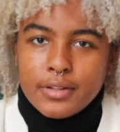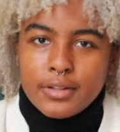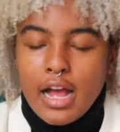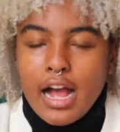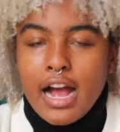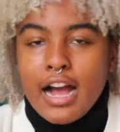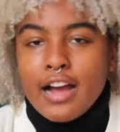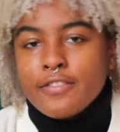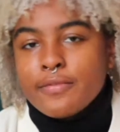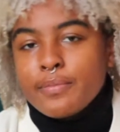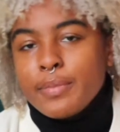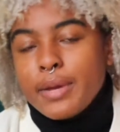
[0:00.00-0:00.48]

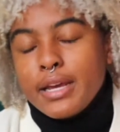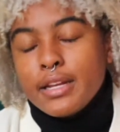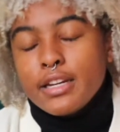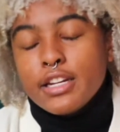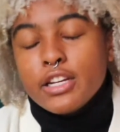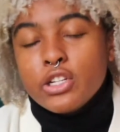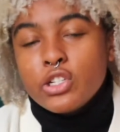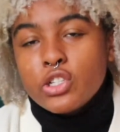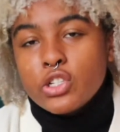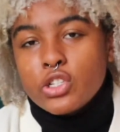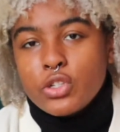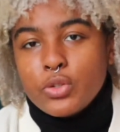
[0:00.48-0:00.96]
I've
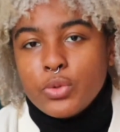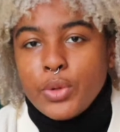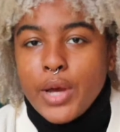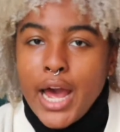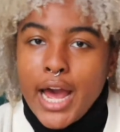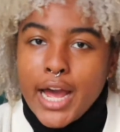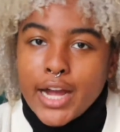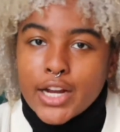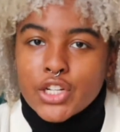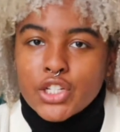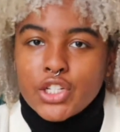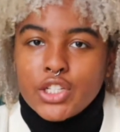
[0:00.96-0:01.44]
managed to
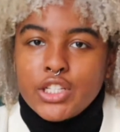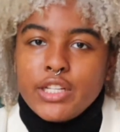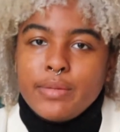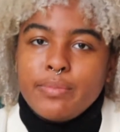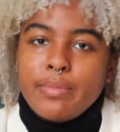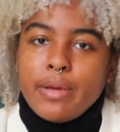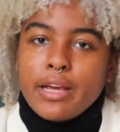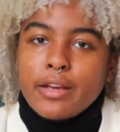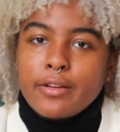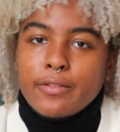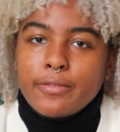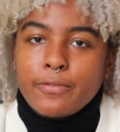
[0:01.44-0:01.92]
actually
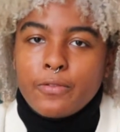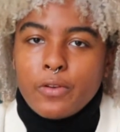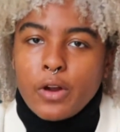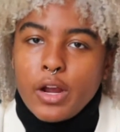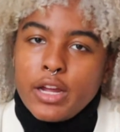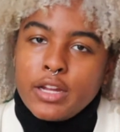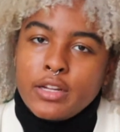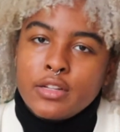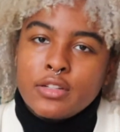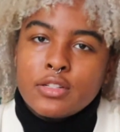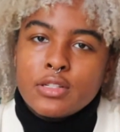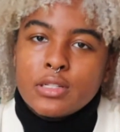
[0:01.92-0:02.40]
make
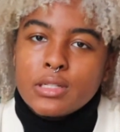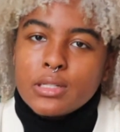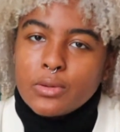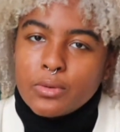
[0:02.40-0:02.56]
friends,